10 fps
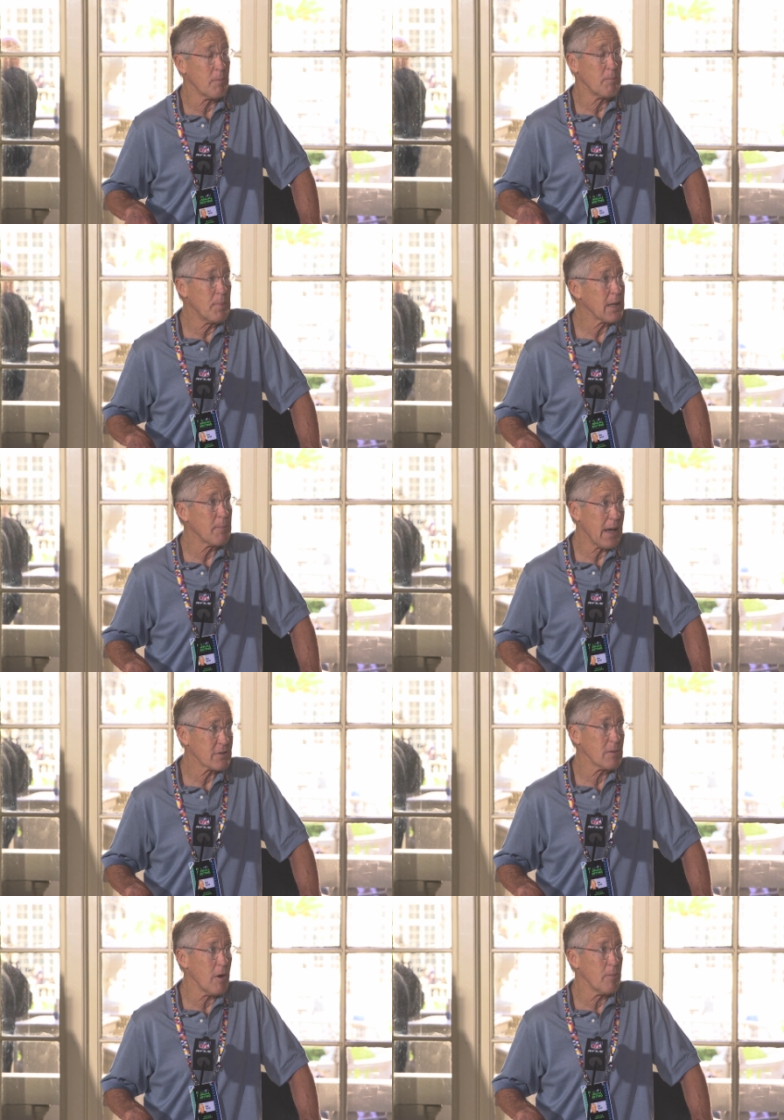A big
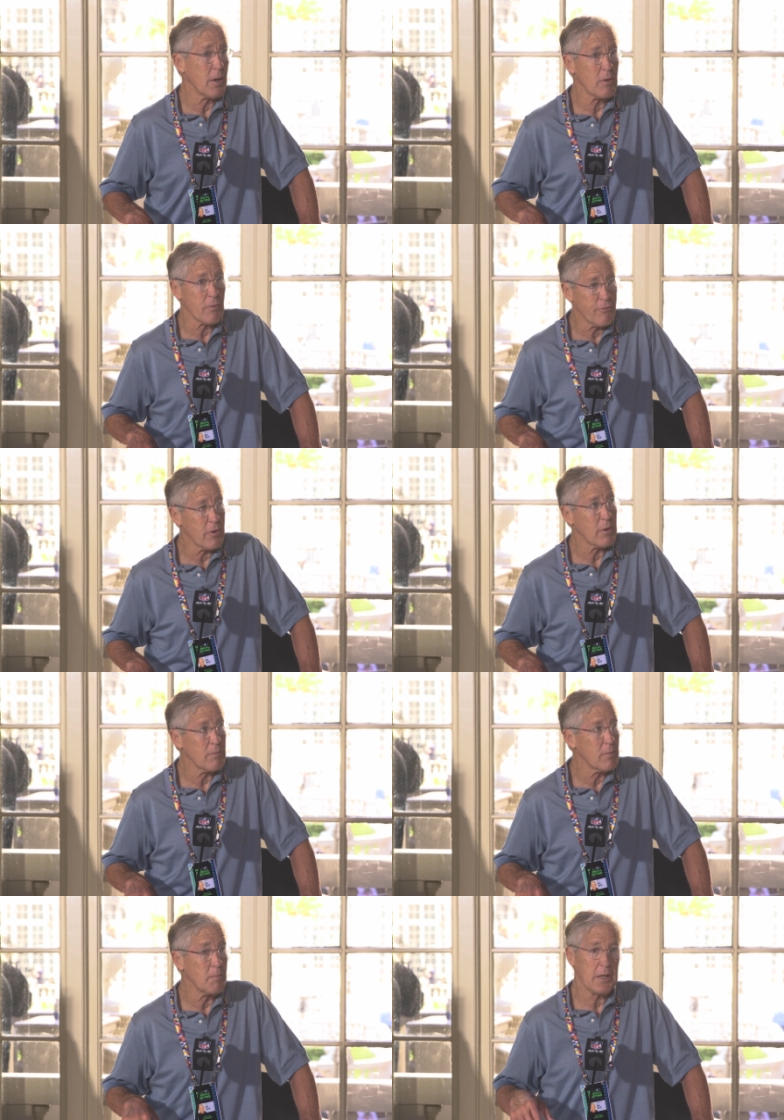basketball player and a very,
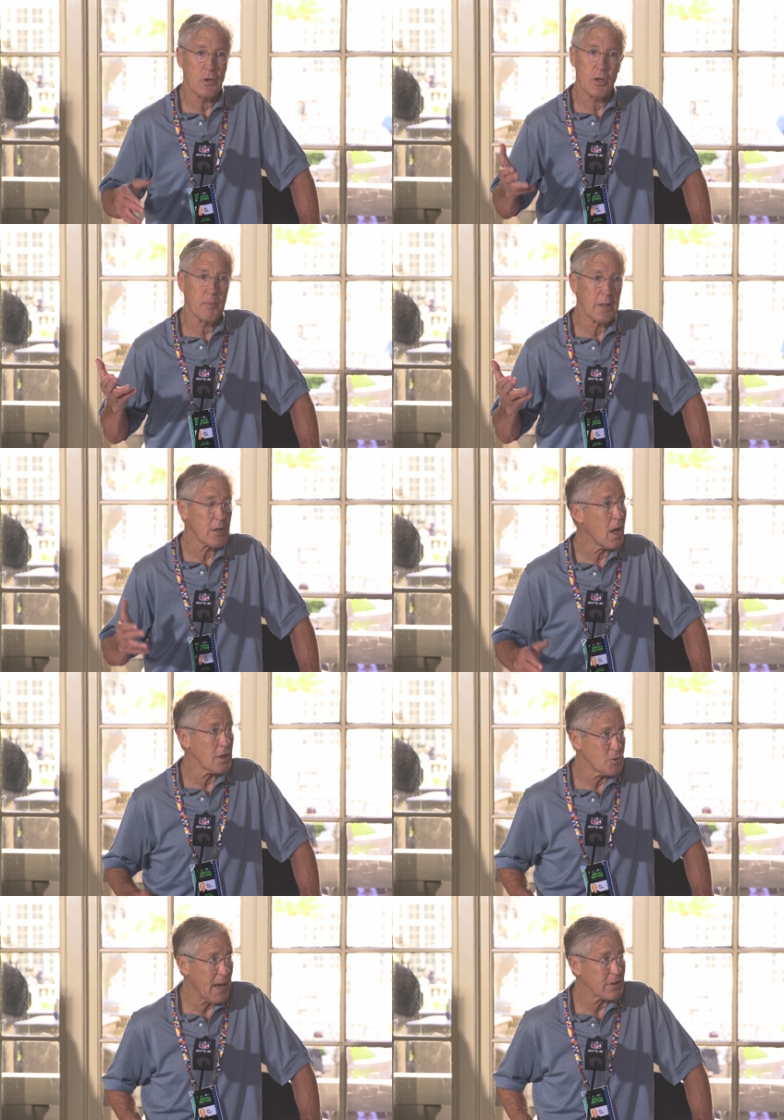I mean, he could have played
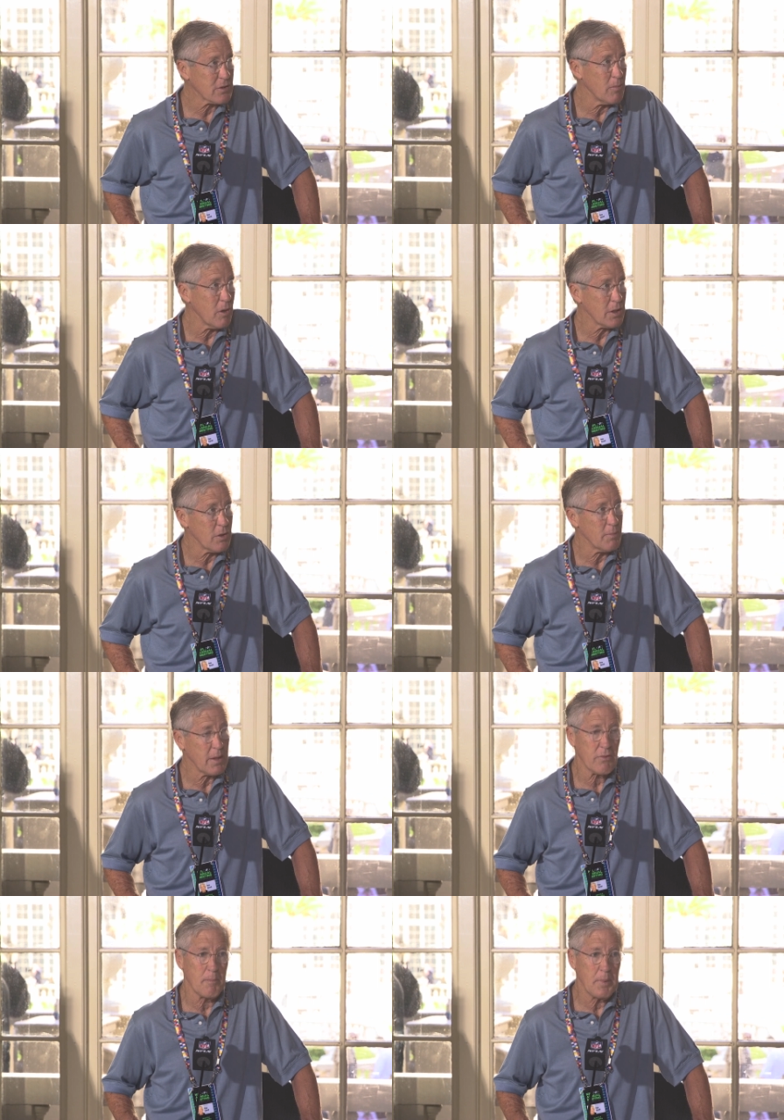college basketball, you know, and
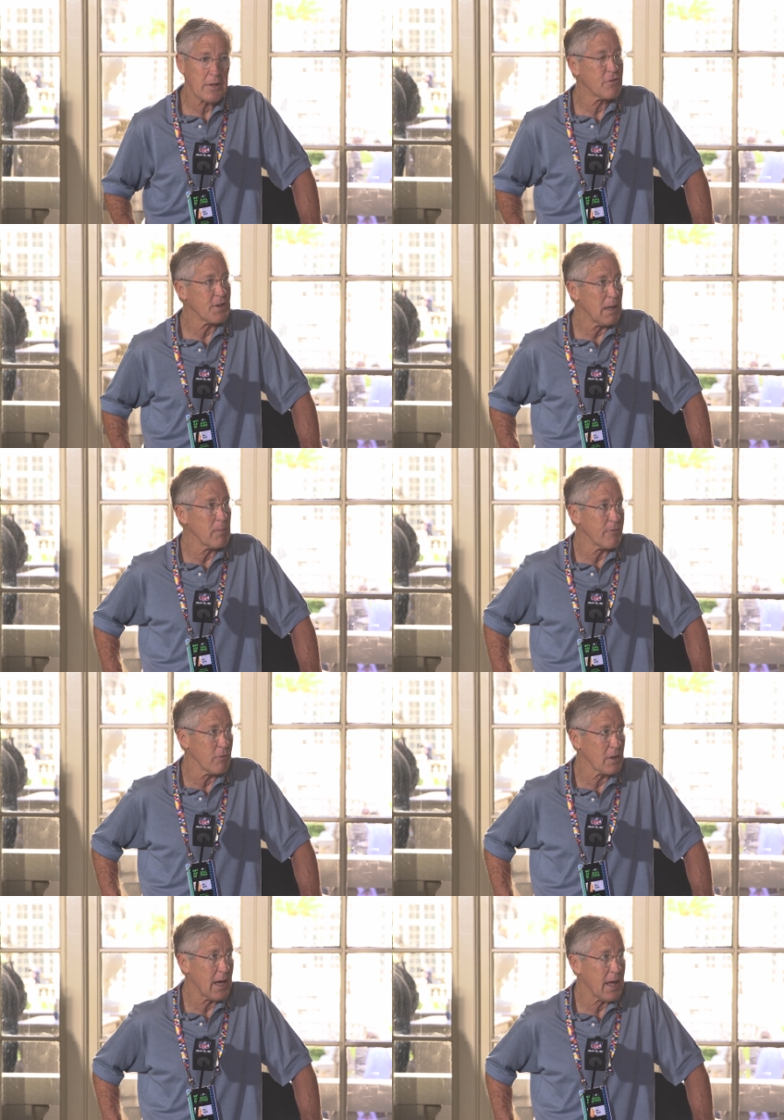that's a big statement
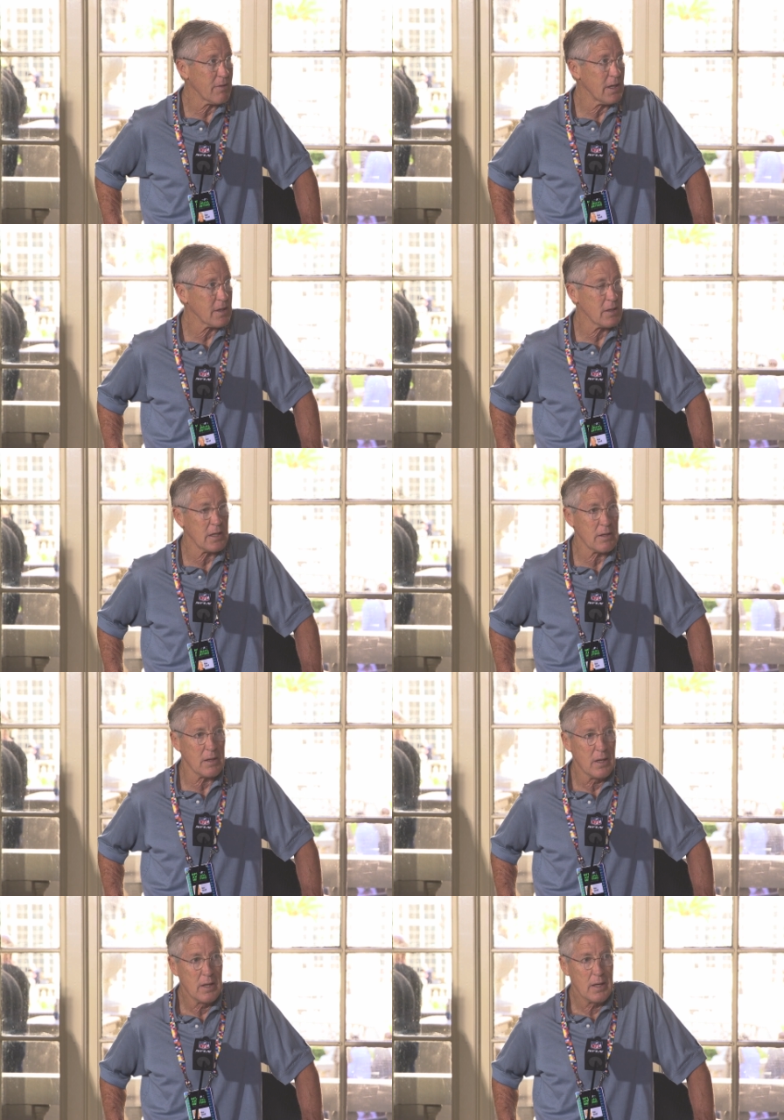for a guy athletically and,
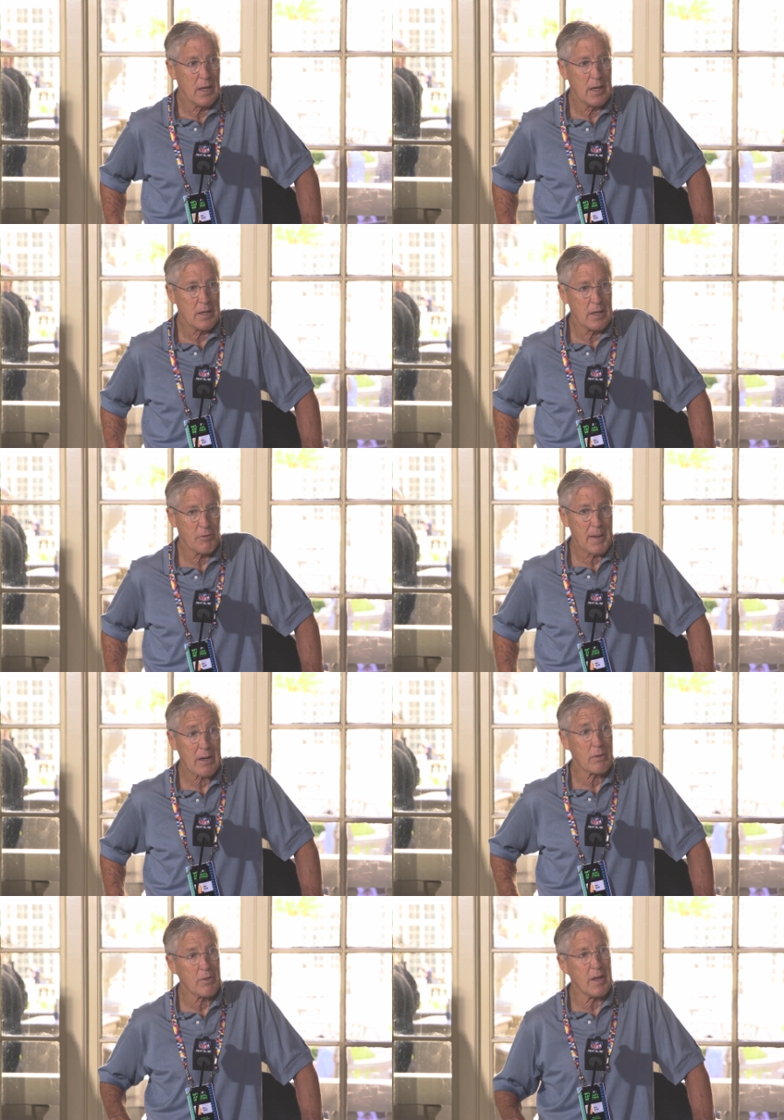and his background.